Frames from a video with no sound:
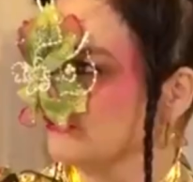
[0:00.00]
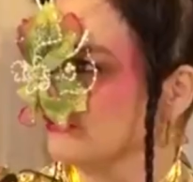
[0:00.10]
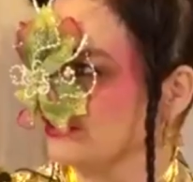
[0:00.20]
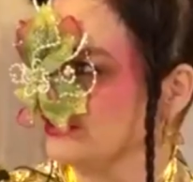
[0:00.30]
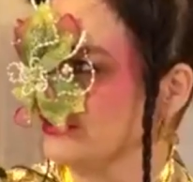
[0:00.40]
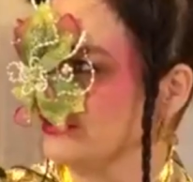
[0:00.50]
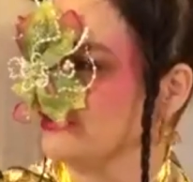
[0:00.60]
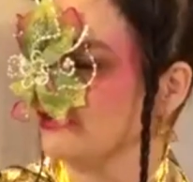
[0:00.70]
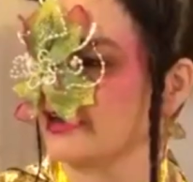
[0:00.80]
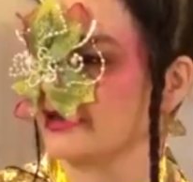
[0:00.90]
you know,
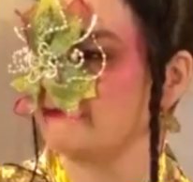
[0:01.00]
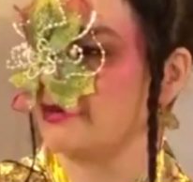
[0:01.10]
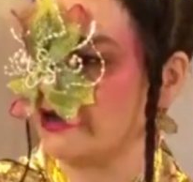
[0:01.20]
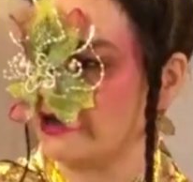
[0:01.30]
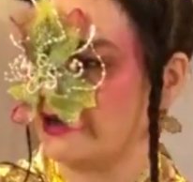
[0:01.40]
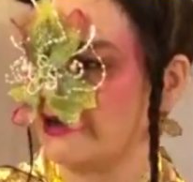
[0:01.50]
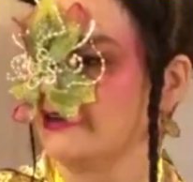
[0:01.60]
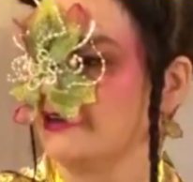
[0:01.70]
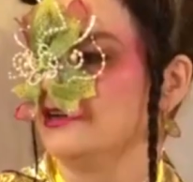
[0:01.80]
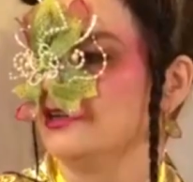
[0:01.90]
like Bach,
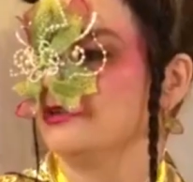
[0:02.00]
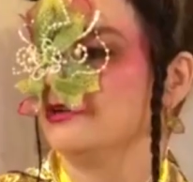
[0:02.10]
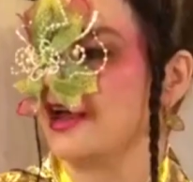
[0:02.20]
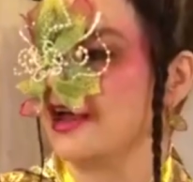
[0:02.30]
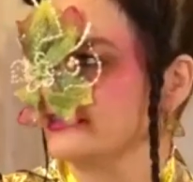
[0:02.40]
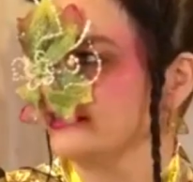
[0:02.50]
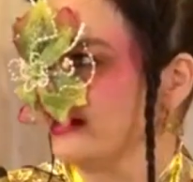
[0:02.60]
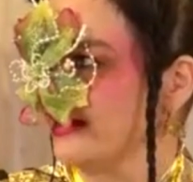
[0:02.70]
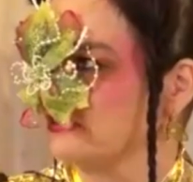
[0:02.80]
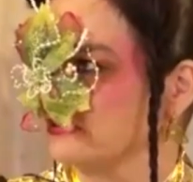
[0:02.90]
to like acid
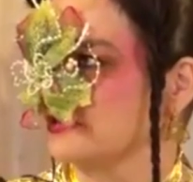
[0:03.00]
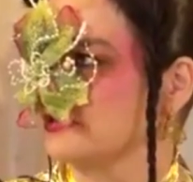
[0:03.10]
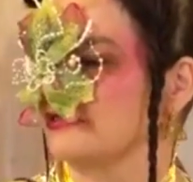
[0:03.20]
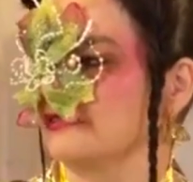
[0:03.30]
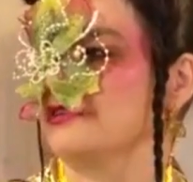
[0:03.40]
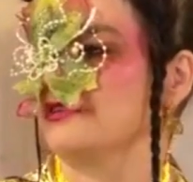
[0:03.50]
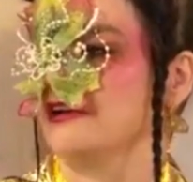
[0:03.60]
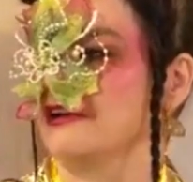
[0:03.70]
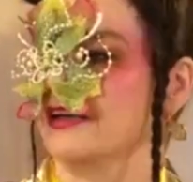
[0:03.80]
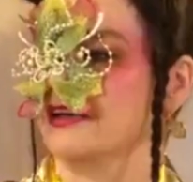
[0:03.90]
house, to
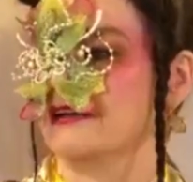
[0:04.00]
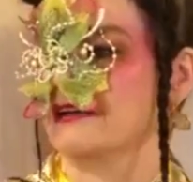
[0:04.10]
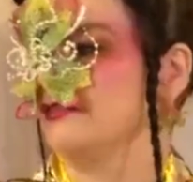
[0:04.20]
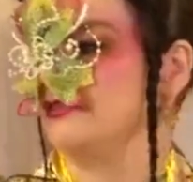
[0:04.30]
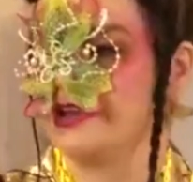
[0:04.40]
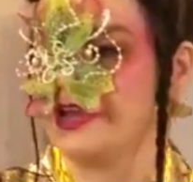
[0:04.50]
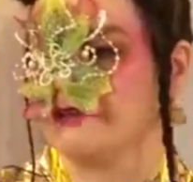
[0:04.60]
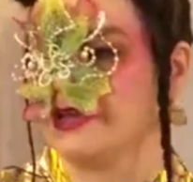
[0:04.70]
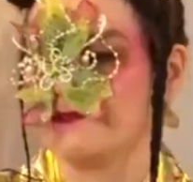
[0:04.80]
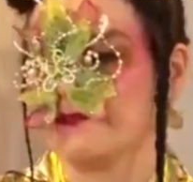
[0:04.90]
like, you name
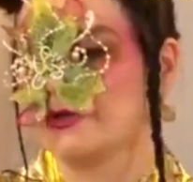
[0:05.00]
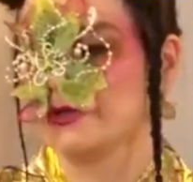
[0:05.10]
it, also